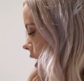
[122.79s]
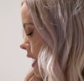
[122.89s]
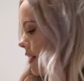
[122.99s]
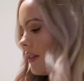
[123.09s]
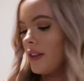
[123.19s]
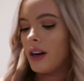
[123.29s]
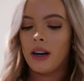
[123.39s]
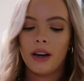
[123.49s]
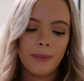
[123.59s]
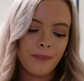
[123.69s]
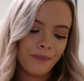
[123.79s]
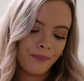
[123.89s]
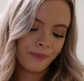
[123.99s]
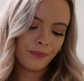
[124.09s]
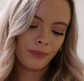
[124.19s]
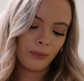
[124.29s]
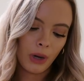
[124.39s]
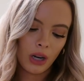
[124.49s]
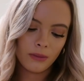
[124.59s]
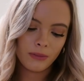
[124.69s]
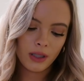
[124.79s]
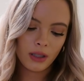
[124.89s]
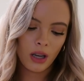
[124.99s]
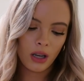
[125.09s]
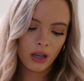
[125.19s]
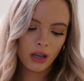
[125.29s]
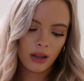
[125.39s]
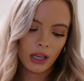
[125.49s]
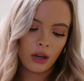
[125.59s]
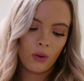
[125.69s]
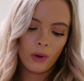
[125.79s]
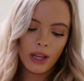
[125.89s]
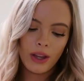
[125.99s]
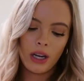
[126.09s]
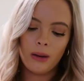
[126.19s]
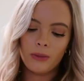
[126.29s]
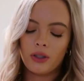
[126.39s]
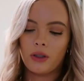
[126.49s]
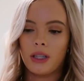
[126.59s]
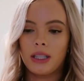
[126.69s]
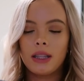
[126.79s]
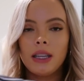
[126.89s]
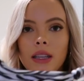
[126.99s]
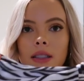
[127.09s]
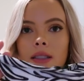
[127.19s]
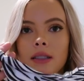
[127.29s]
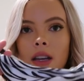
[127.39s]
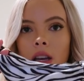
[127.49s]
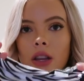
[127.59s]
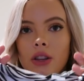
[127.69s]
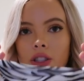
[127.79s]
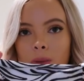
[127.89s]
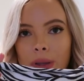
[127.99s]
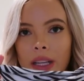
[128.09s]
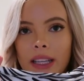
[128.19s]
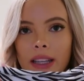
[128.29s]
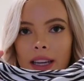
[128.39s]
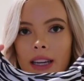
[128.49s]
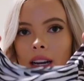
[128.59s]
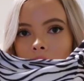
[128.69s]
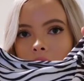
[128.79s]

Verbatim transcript: And the bottoms that go with them just look like this. They're just plain like